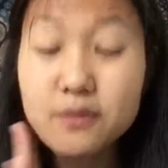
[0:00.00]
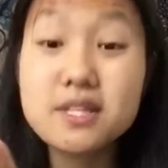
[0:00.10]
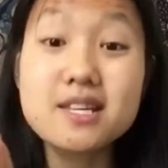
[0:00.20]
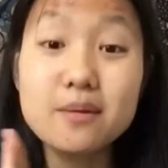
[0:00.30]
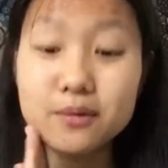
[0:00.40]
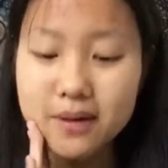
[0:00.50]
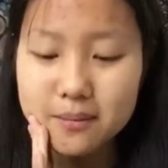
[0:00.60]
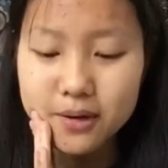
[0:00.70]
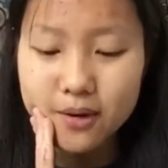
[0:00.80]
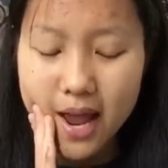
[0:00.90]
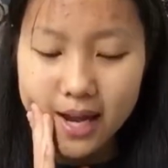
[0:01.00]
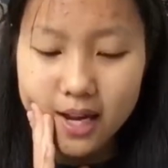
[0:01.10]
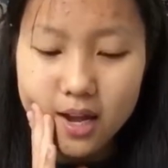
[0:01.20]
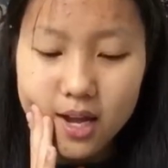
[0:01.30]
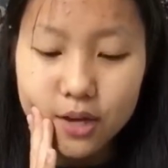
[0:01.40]
It was double rainbow and
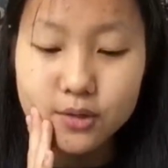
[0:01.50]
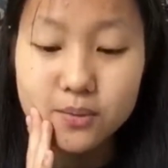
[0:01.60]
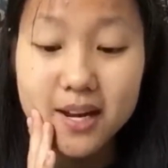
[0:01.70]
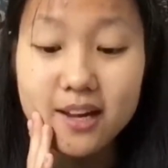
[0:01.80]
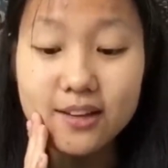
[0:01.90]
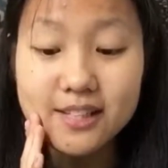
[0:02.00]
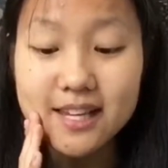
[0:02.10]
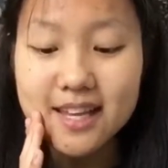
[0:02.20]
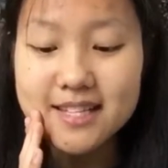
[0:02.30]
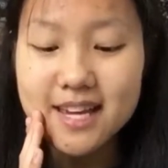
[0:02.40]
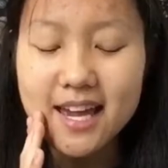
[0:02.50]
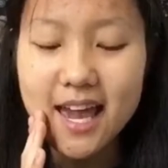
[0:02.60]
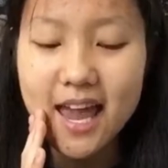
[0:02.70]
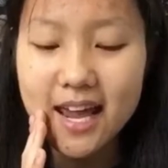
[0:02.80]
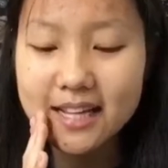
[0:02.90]
it was raining all day that
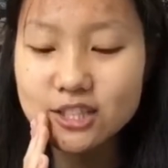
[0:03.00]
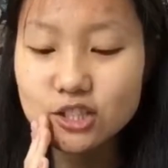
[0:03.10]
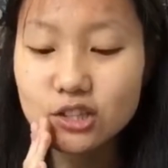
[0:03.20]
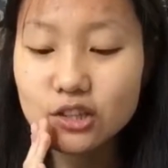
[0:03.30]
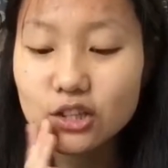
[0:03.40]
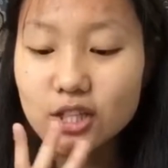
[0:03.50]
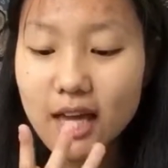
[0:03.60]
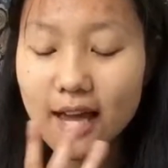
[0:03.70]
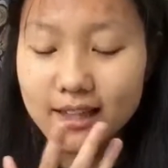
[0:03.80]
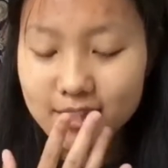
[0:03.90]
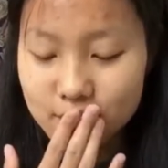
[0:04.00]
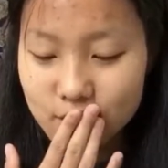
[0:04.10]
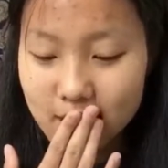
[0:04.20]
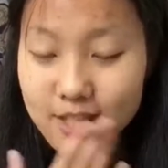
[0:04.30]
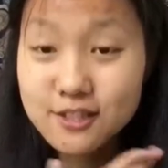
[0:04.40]
day and just look at the
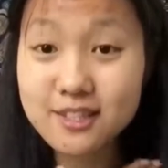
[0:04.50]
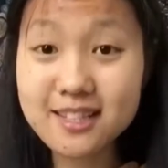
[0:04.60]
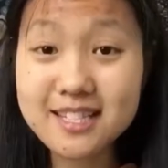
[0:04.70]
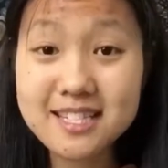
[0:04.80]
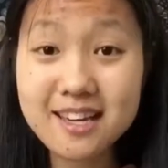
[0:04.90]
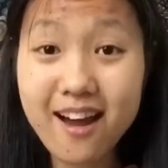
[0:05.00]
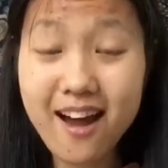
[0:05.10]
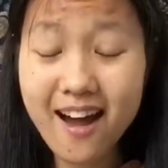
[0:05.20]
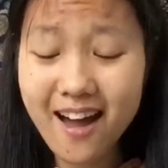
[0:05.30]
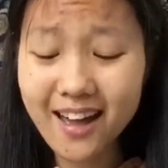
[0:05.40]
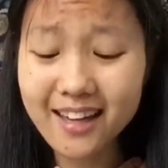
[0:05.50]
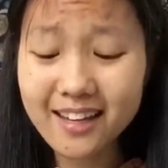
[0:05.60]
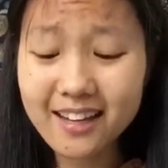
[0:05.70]
change in the sky.